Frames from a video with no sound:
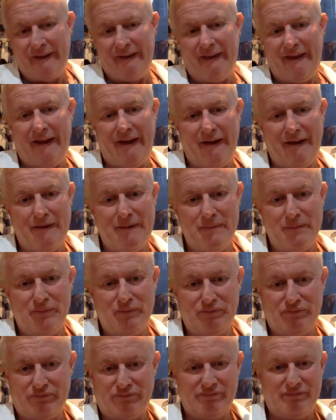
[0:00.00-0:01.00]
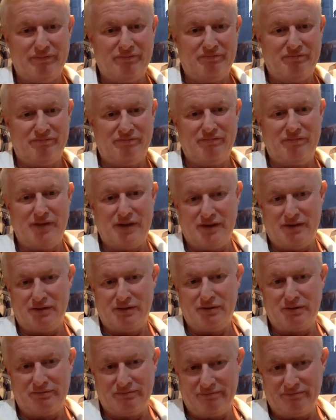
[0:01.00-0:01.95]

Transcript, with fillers: um, the